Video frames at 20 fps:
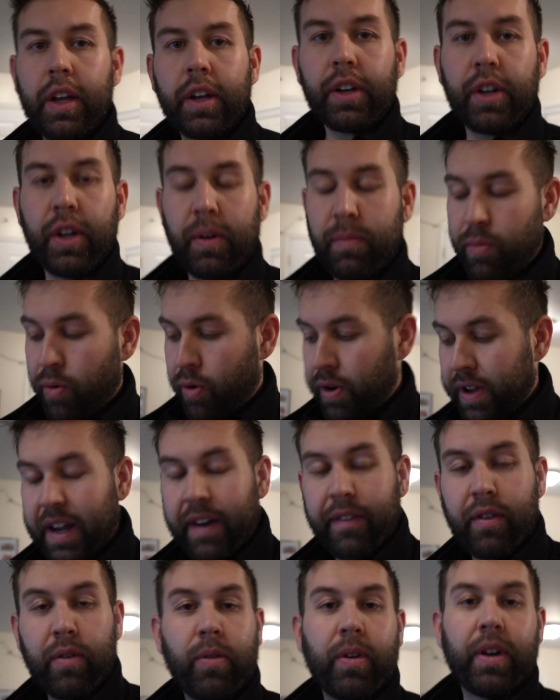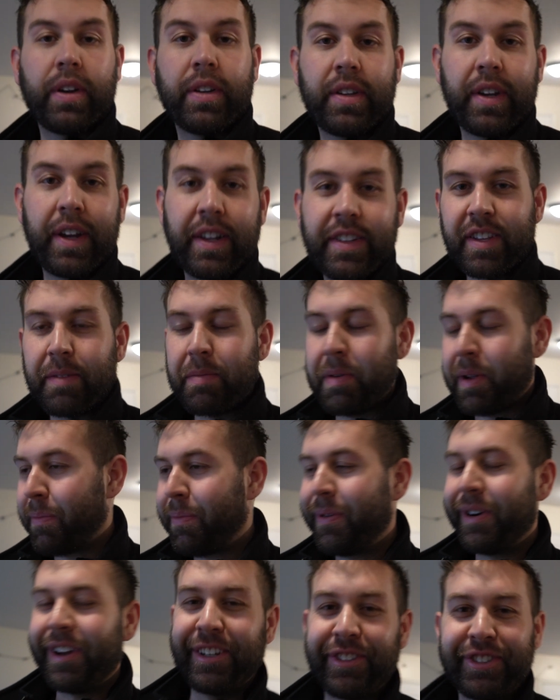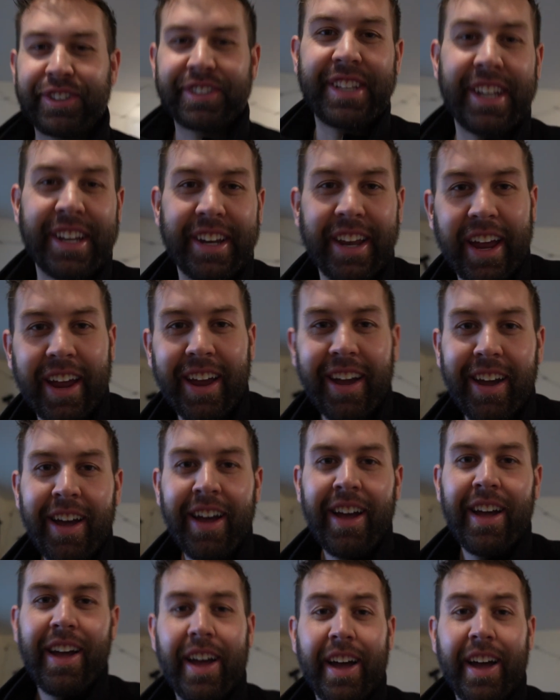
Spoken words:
Good morning, everyone. Today's gonna be a pretty interesting day.